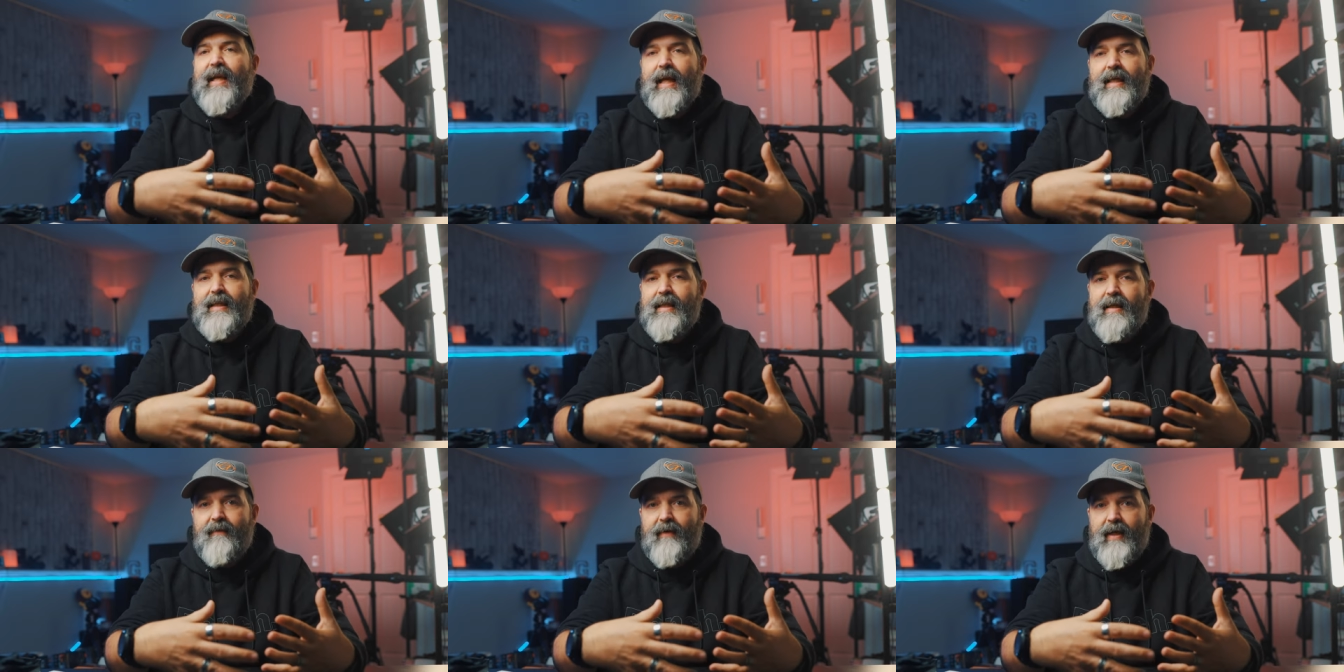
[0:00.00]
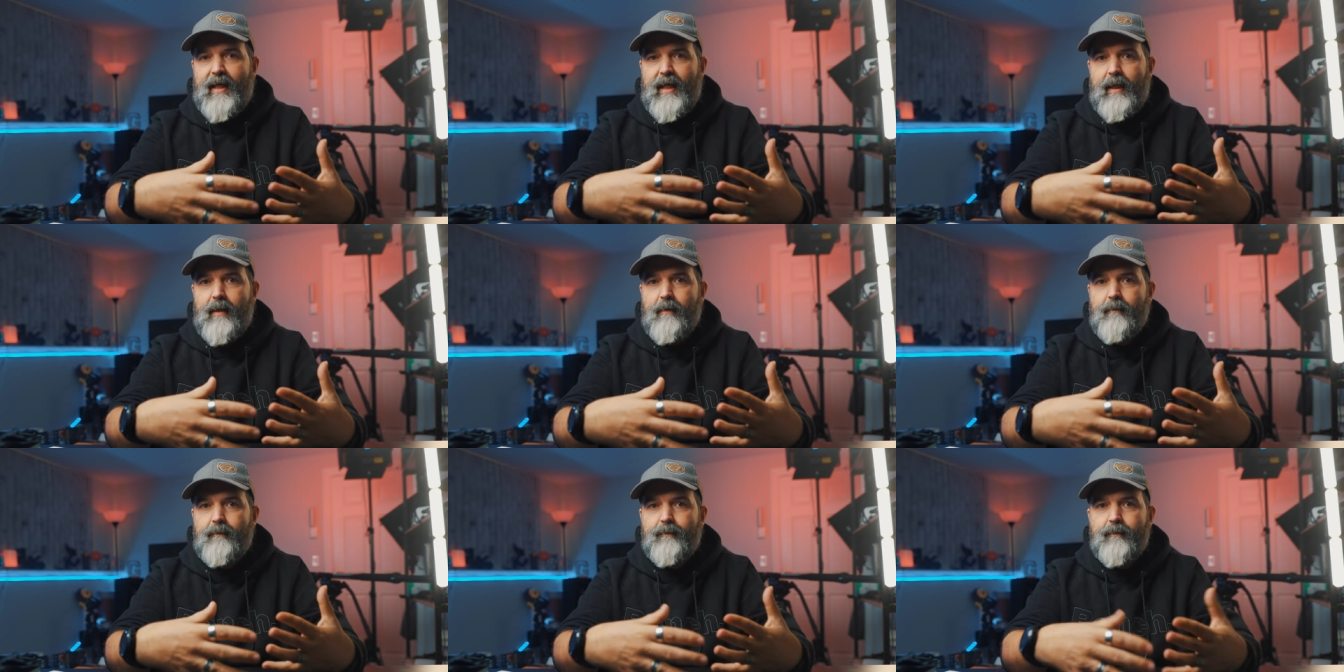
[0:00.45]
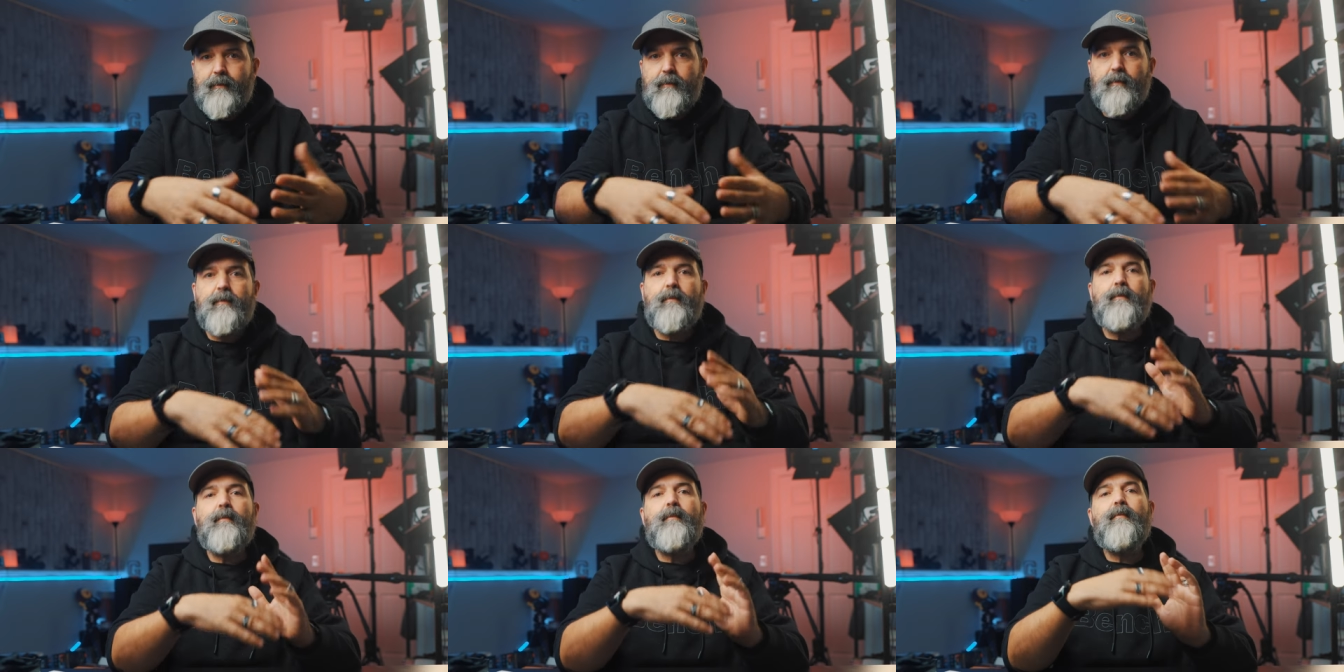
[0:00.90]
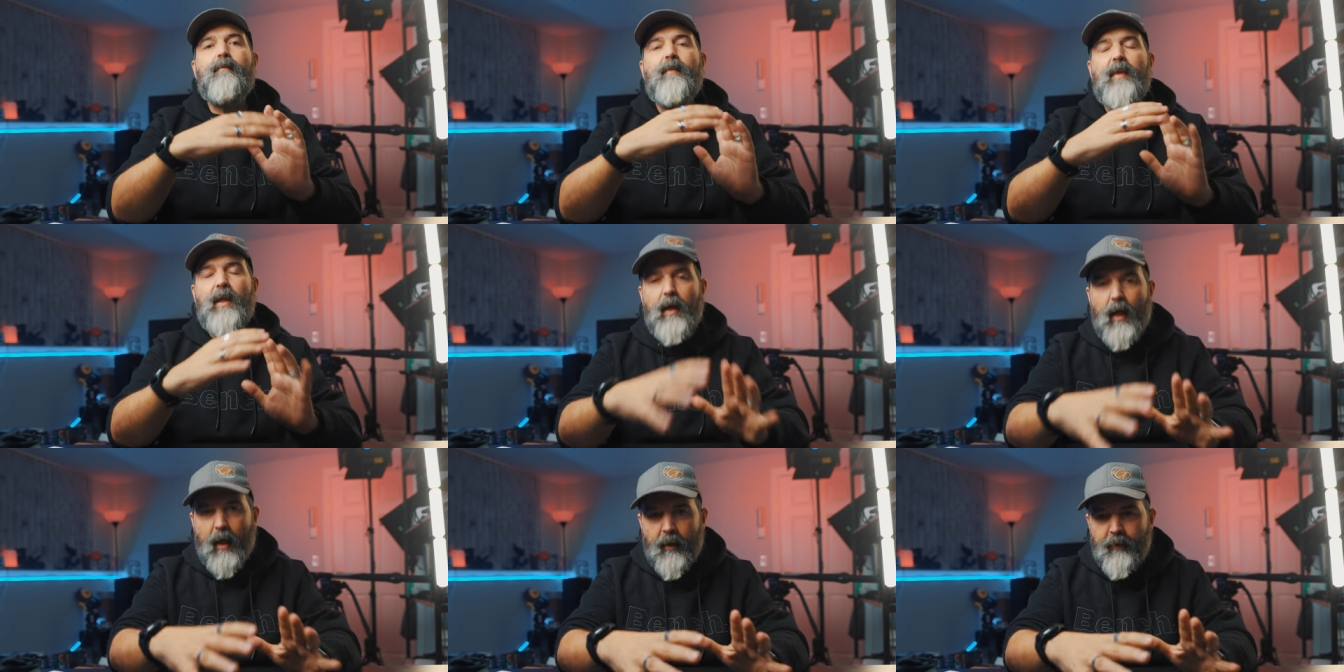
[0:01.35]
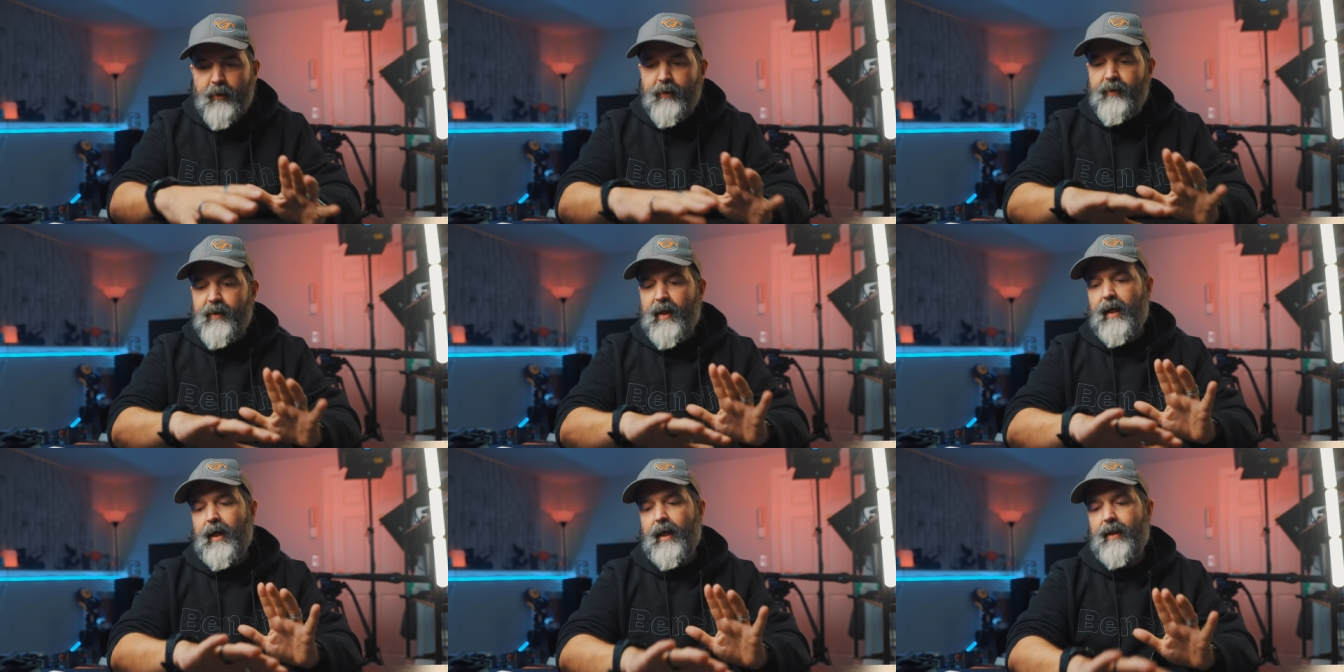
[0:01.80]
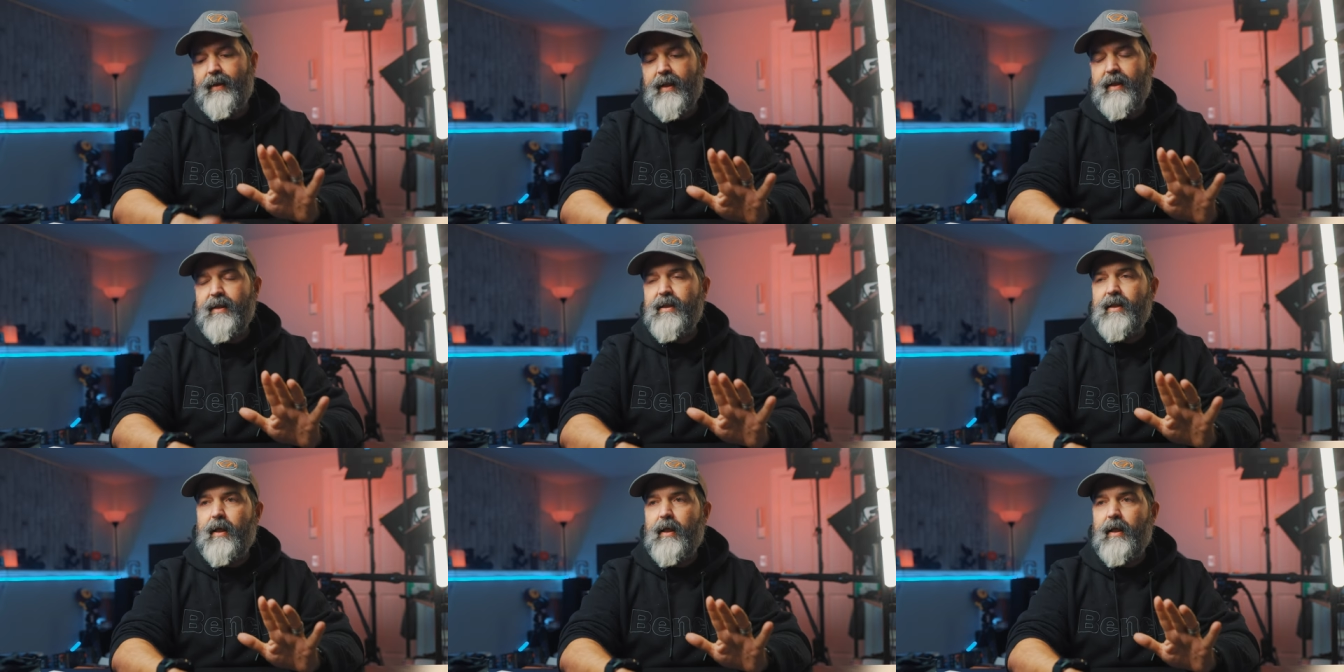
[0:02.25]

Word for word: activity. Other than that, I think it's